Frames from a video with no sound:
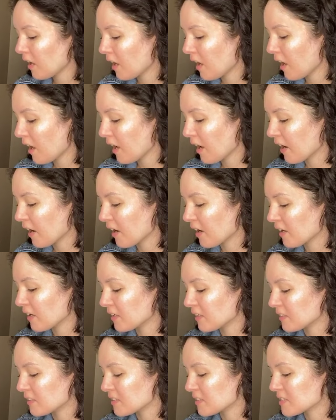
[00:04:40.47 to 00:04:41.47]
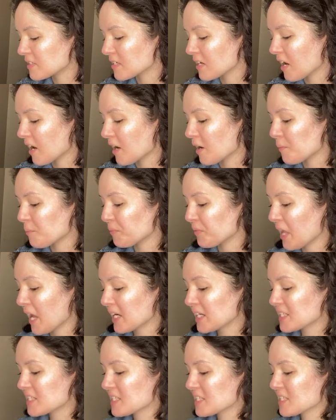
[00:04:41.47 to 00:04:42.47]
And
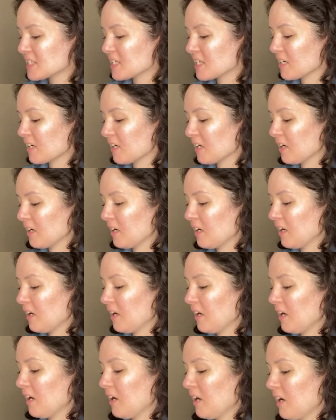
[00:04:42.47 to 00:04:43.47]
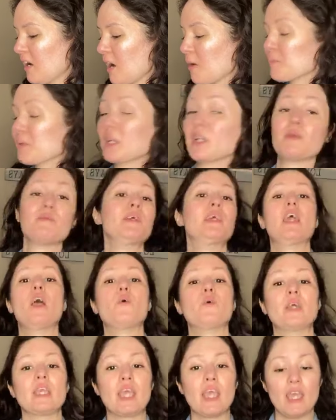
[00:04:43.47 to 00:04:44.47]
next, I'm going to be
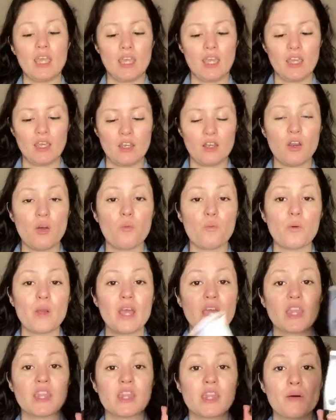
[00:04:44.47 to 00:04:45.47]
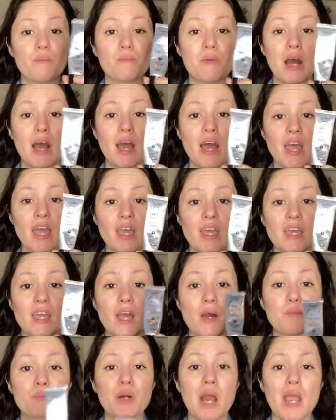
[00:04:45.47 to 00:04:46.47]
going in with my
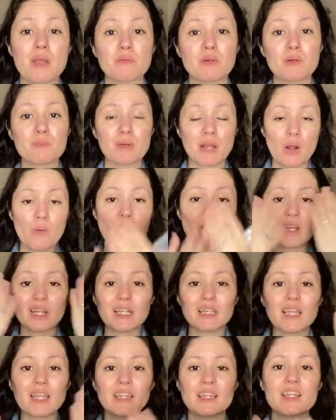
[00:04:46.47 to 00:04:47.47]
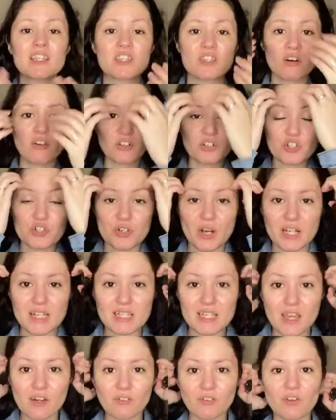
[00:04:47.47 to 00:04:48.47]
primer, but I want to let this all dry
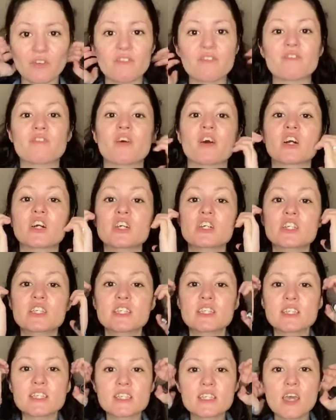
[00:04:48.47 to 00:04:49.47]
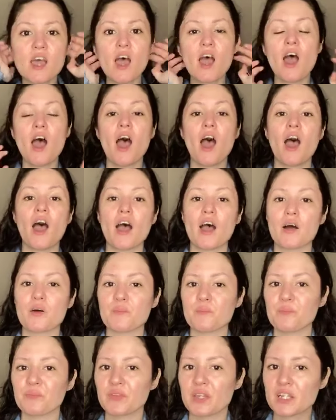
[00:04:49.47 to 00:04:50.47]
down first.
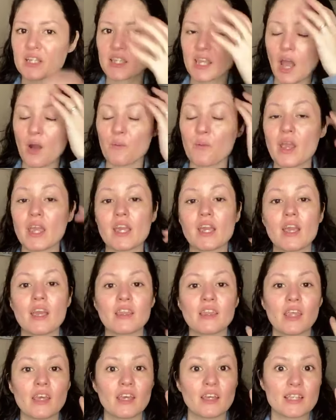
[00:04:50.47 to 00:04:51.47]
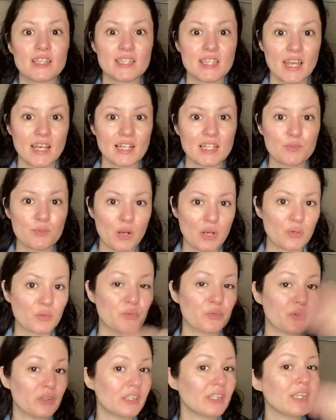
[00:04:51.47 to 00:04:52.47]
That way the setting spray
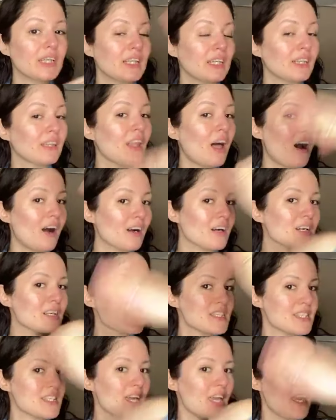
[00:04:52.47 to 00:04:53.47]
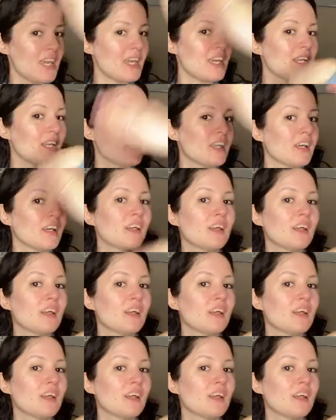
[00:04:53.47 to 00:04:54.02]
really locks in